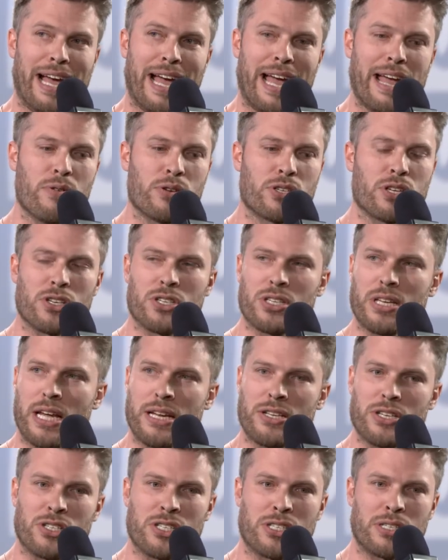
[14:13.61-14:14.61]
He
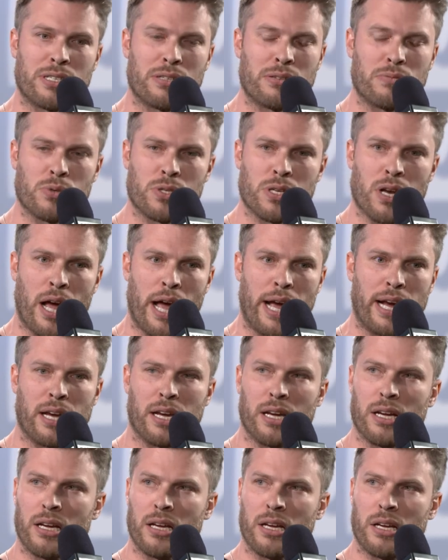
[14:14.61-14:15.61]
just was
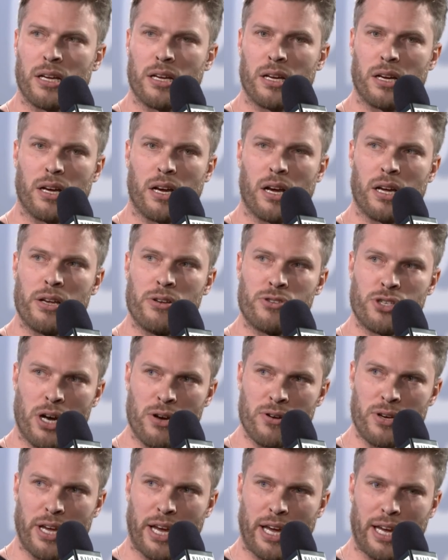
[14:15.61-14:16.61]
like, are you
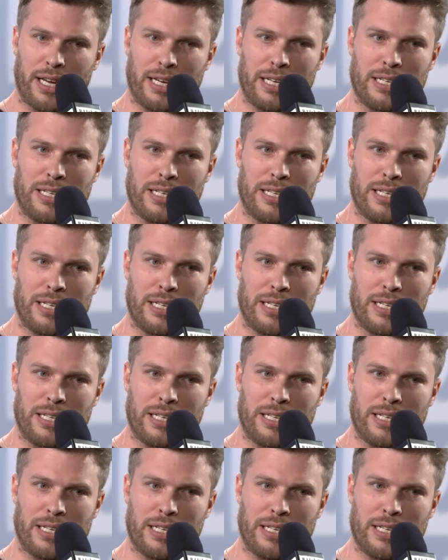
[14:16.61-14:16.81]
joking?